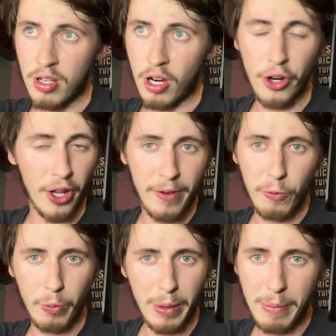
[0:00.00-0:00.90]
I don't
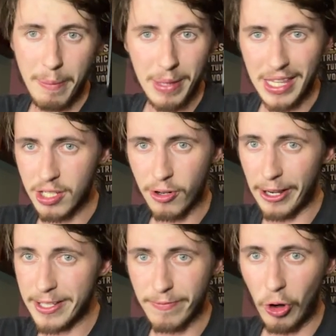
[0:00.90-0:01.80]
even remember this
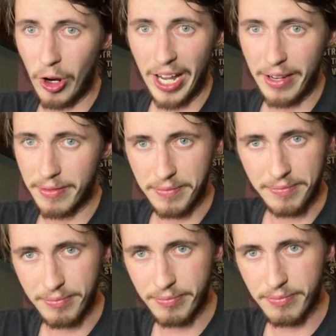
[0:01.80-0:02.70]
guy's fight.
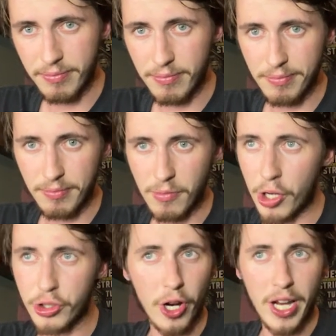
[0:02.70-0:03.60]

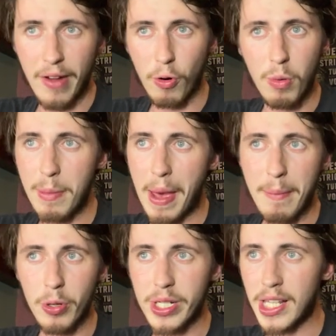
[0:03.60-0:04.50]
I don't even
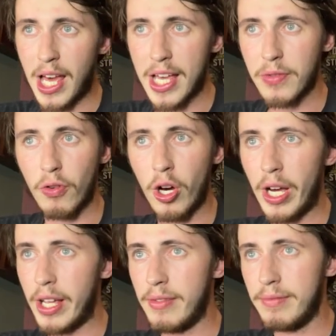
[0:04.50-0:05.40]
remember his last fight.